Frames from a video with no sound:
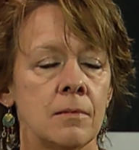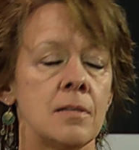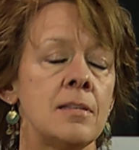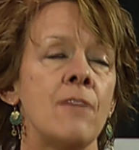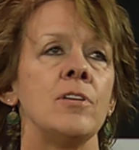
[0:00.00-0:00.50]

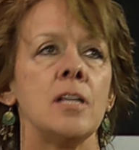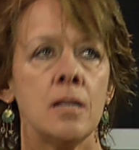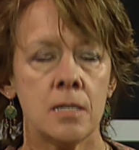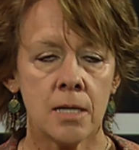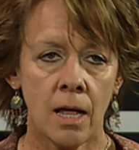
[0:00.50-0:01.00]
7
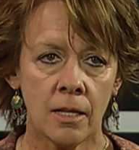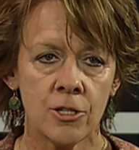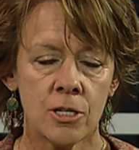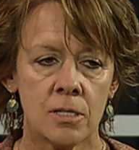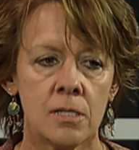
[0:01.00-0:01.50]

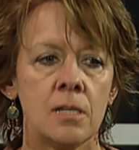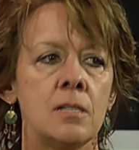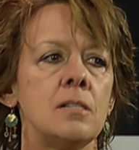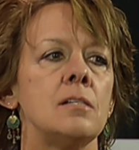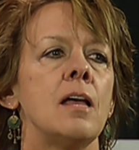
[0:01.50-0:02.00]

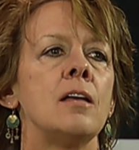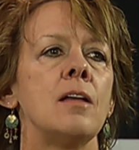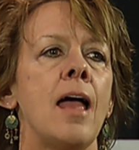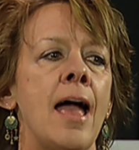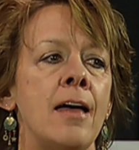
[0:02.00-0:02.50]
intelligences,
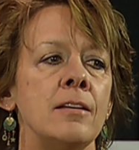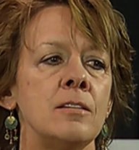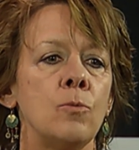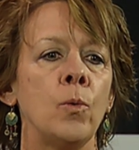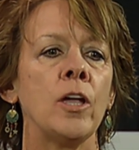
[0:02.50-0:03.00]

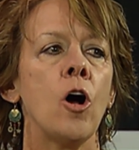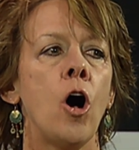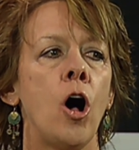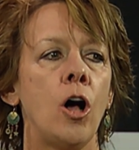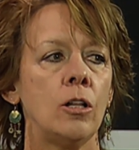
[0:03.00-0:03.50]
and we
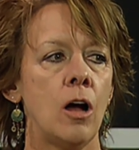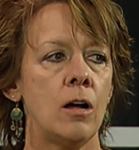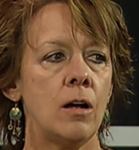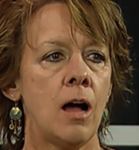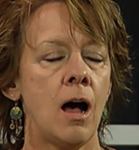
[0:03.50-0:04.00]

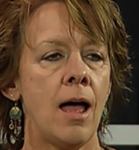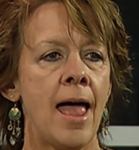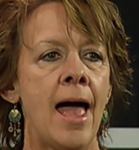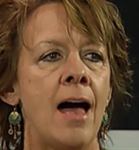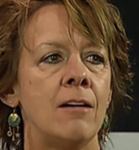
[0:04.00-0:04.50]
all
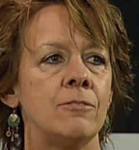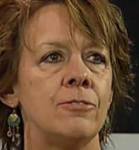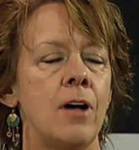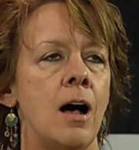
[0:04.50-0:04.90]
have